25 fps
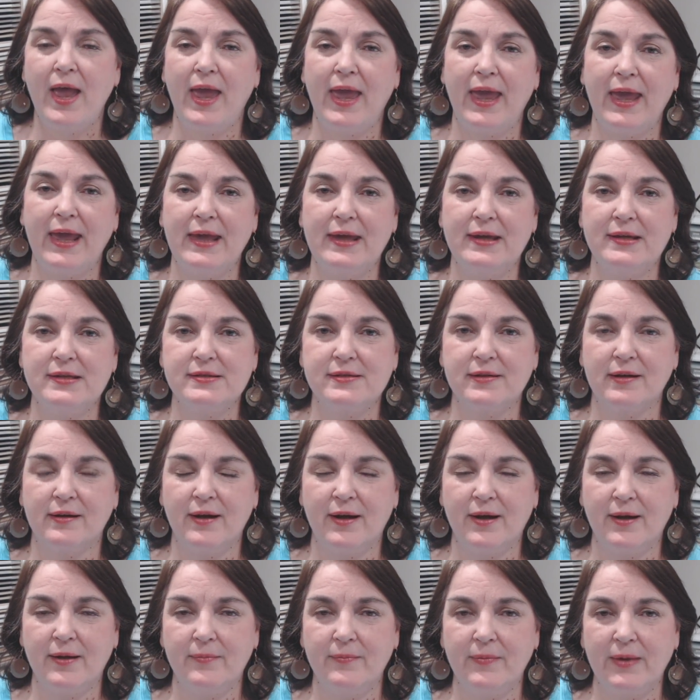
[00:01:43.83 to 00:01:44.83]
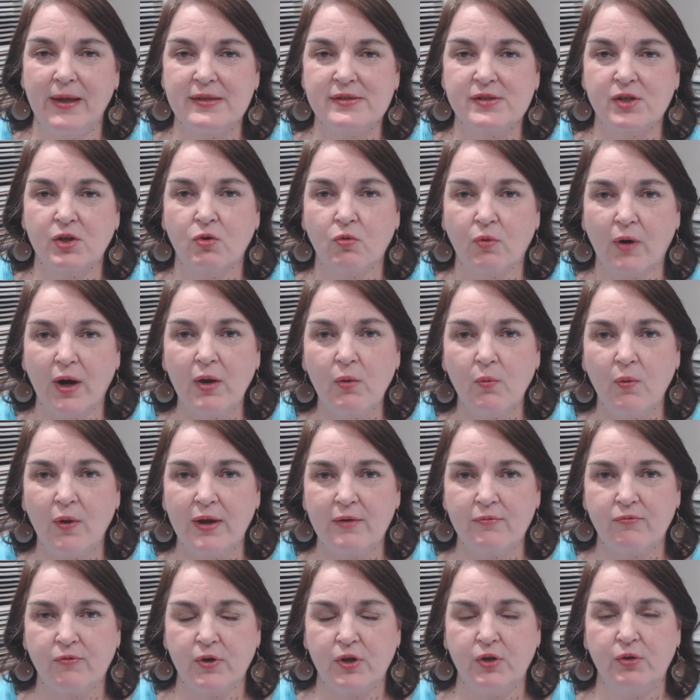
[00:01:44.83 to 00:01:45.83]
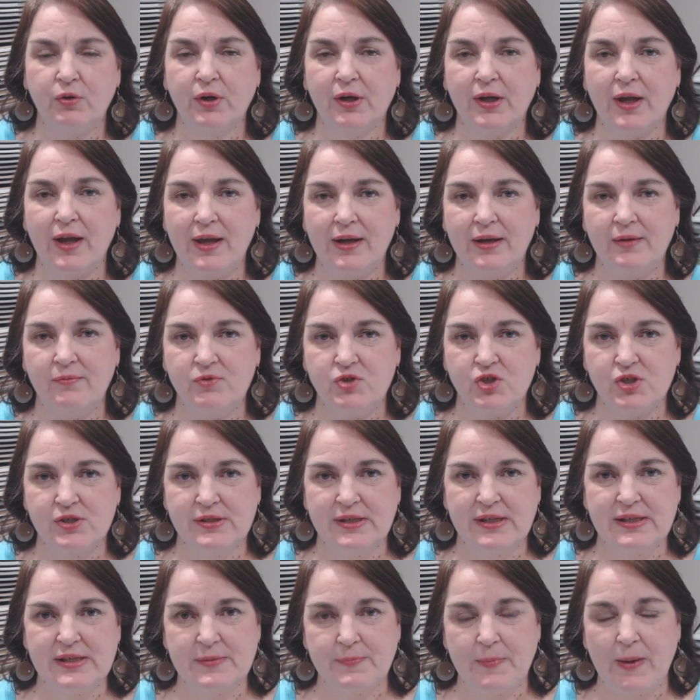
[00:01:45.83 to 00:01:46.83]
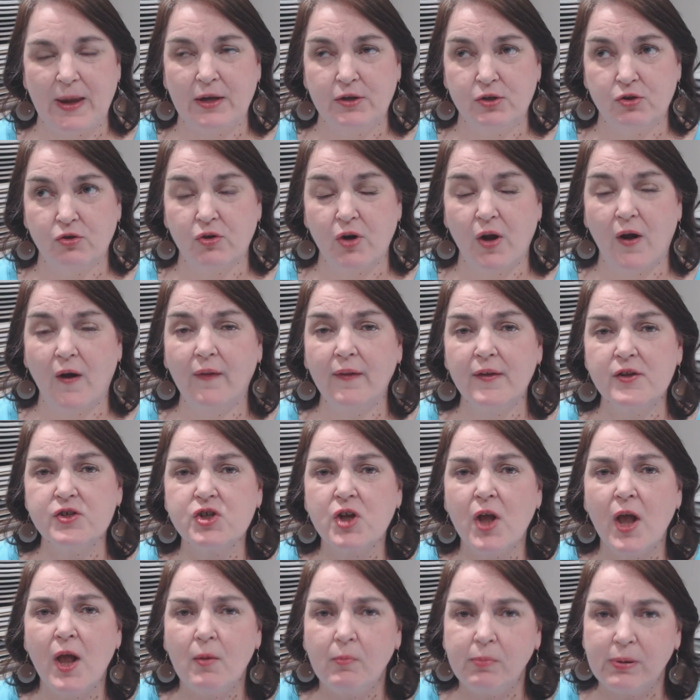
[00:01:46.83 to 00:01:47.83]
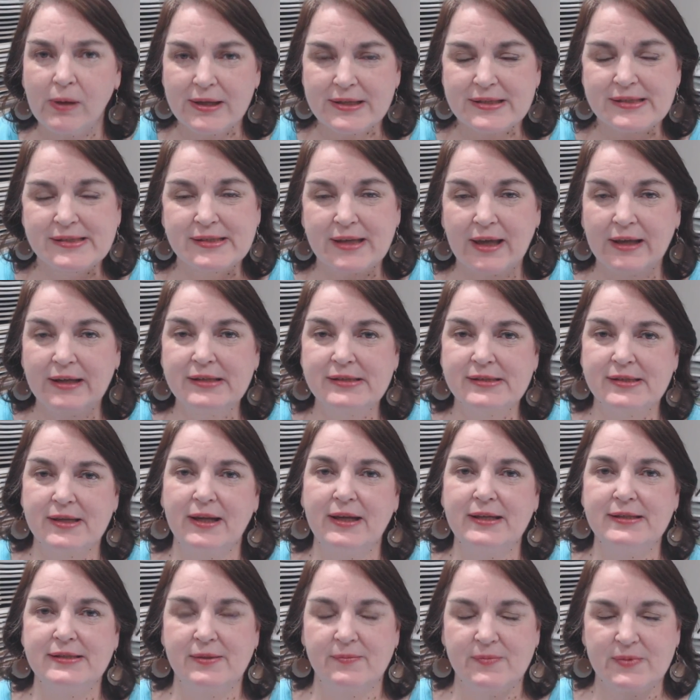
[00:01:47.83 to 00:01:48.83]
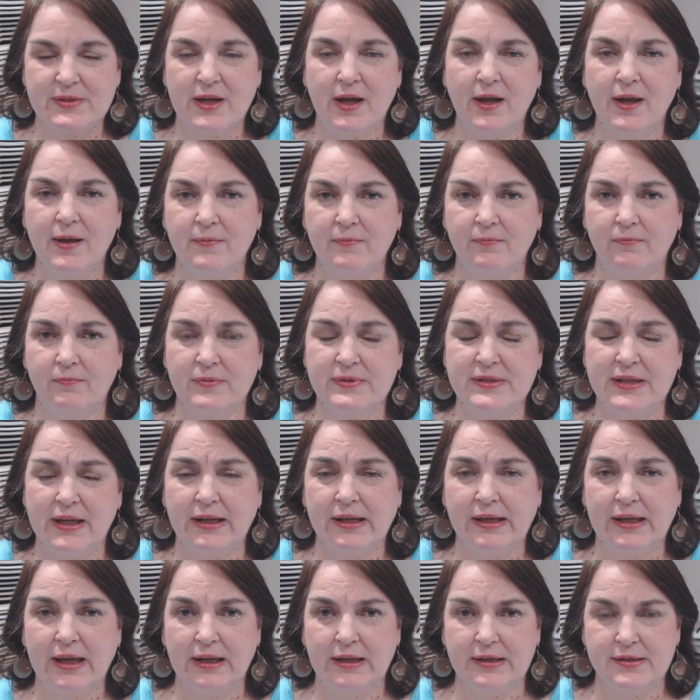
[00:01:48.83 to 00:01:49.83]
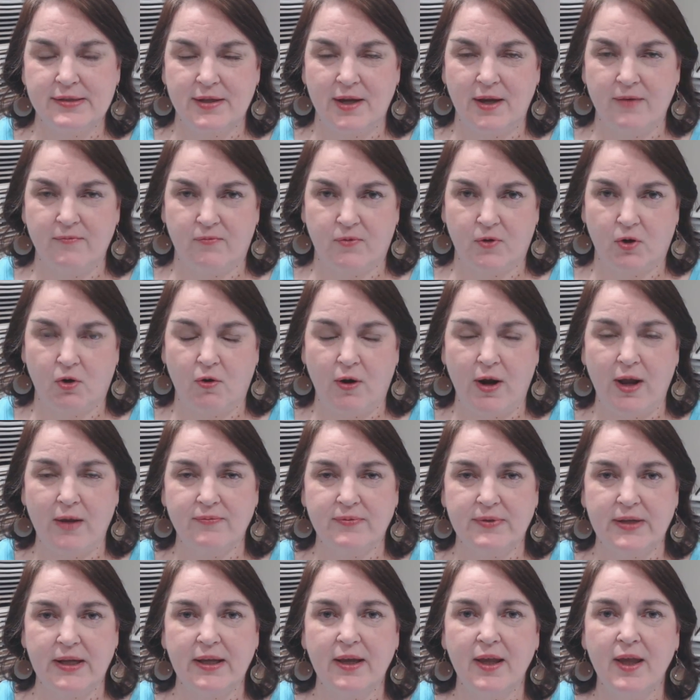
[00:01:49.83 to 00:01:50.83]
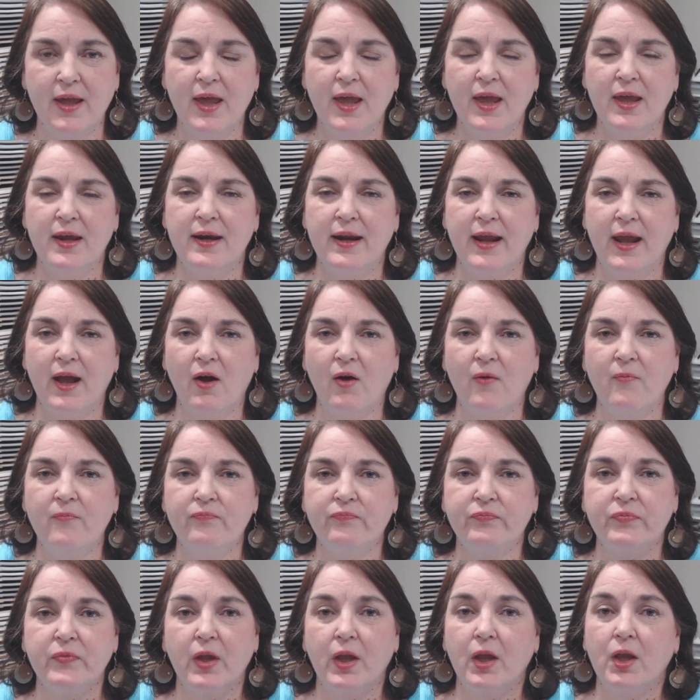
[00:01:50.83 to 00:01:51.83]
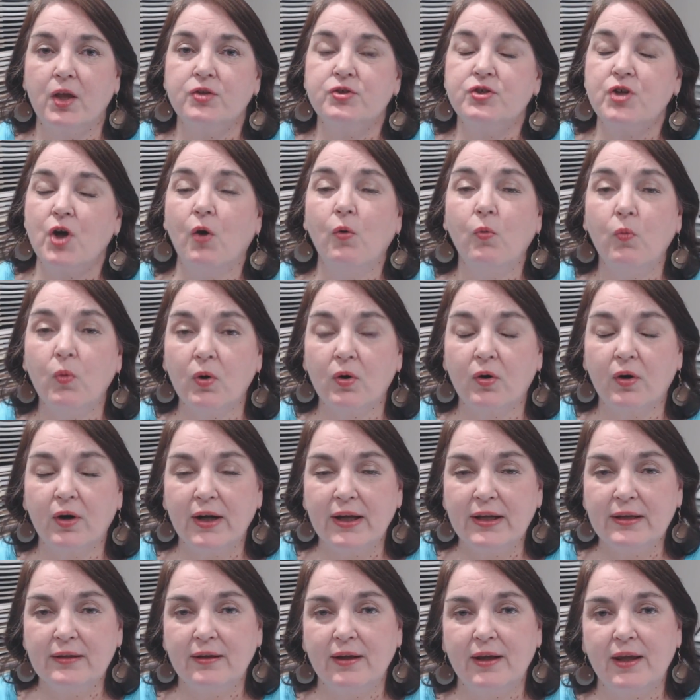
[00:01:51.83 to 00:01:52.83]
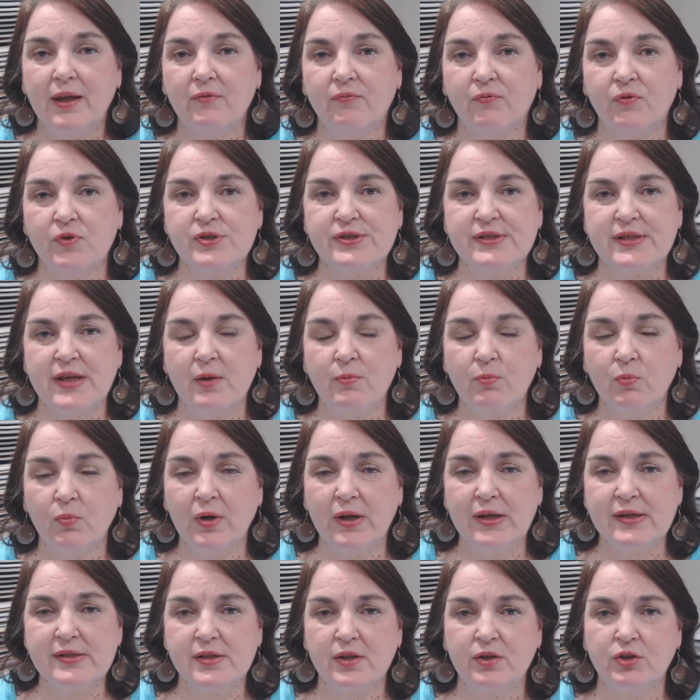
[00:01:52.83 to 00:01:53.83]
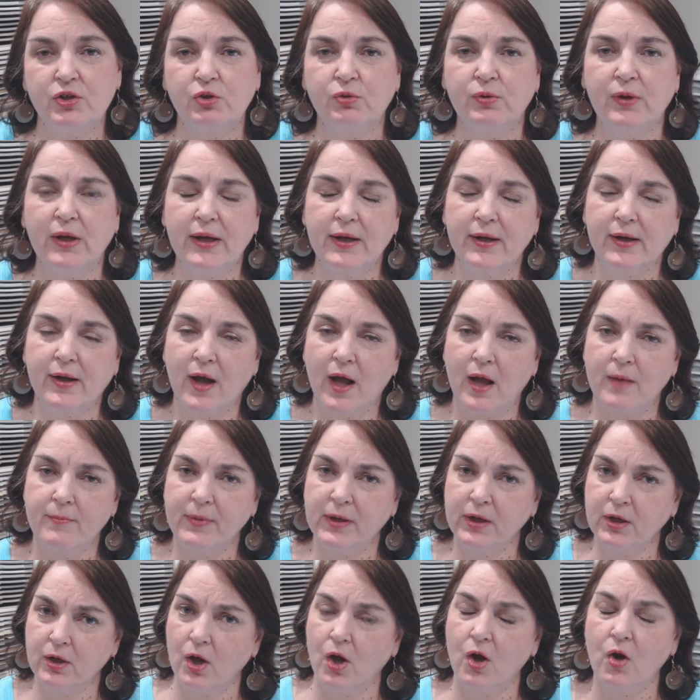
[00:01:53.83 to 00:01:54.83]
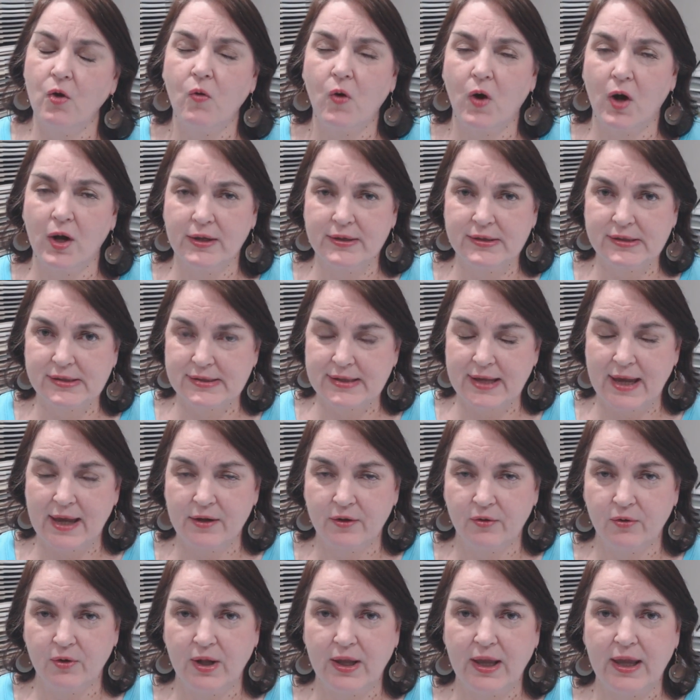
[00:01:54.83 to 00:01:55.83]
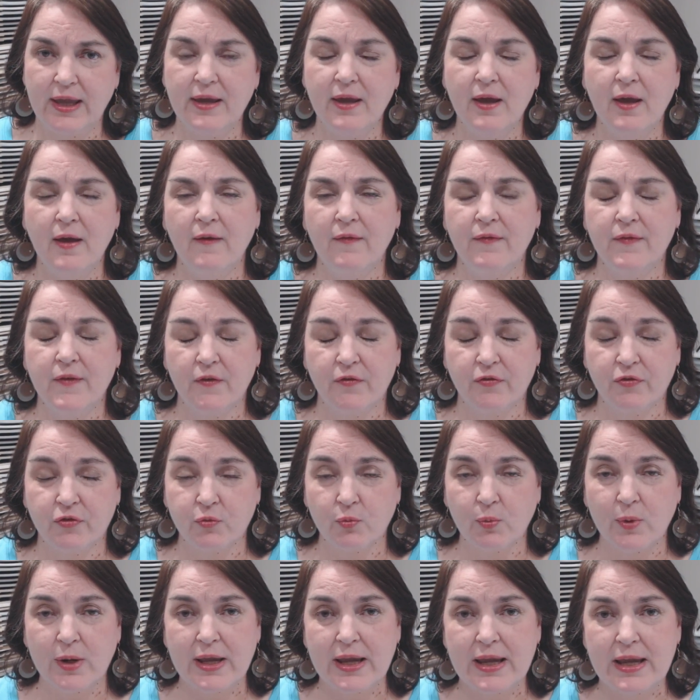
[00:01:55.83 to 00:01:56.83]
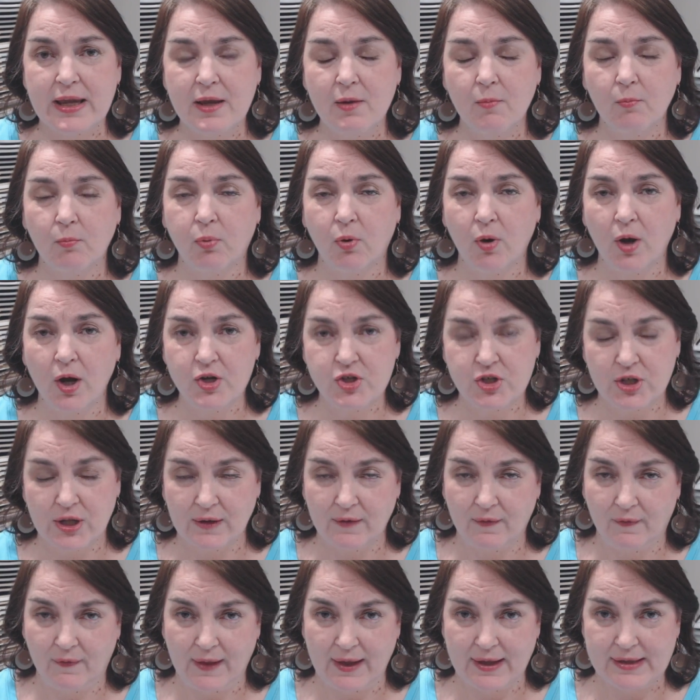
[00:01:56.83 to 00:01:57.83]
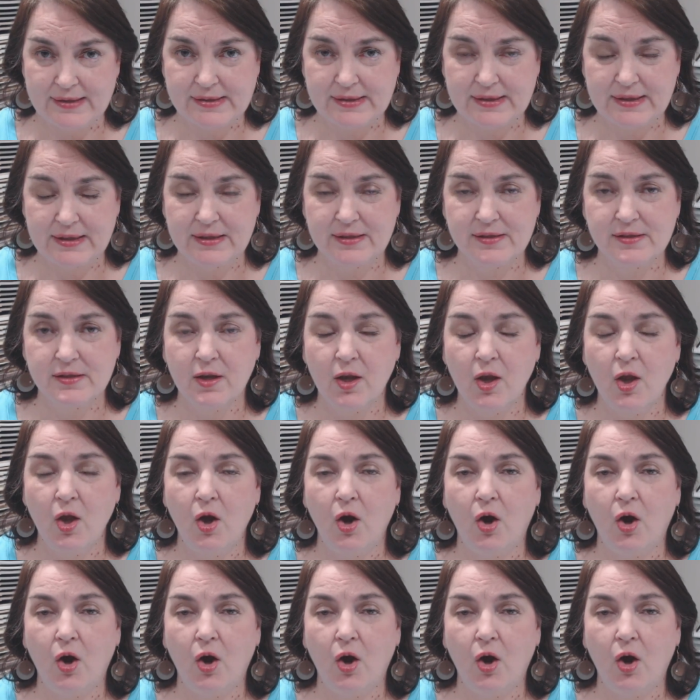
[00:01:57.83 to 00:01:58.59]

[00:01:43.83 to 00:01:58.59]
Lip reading: And it's a great way for you to kind of just expand your knowledge, plus set aside some time, dedicated time for crafting. Now, don't worry, if for some reason you need to come and go on Saturday, the 3 project classes